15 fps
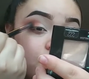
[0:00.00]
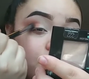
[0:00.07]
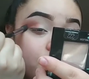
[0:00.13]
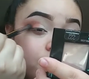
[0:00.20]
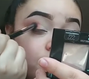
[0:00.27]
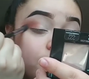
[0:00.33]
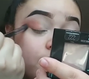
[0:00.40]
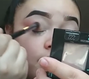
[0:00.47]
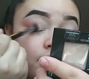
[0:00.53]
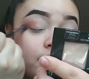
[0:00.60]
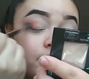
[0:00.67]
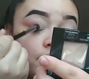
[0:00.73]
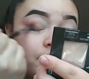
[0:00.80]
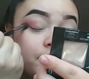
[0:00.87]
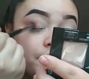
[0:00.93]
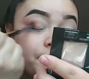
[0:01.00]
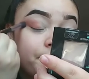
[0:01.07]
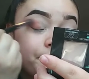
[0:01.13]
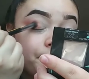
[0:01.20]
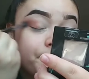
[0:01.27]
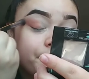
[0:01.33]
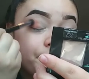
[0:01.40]
And then
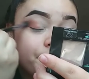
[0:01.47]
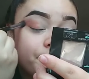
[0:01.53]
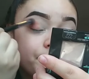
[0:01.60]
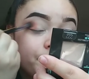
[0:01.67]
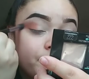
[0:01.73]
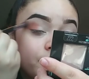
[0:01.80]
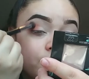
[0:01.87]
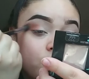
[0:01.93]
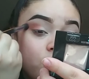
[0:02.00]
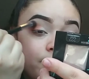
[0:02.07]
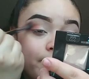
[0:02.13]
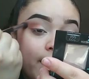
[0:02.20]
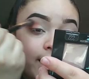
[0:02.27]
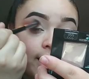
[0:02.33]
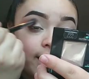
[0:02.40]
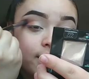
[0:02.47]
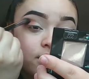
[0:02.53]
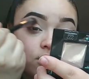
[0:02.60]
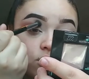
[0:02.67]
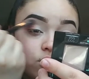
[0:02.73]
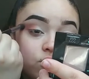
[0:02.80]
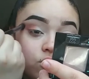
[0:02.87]
go back
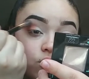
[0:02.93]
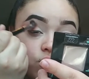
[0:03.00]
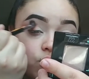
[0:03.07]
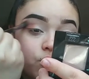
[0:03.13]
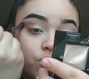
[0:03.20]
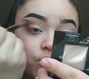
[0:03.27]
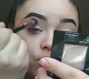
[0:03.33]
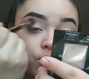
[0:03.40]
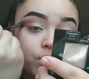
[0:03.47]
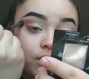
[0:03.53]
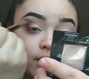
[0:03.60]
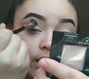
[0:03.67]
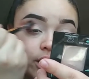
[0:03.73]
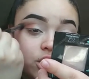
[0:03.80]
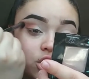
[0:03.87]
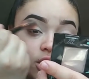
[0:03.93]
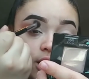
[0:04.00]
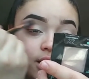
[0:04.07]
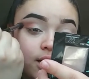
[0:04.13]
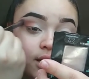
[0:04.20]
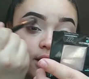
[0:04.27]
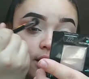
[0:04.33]
into with that
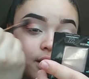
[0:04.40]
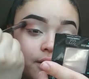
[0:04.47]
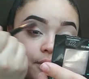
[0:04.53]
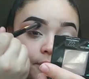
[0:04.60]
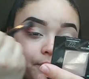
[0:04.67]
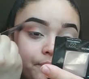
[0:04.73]
shade again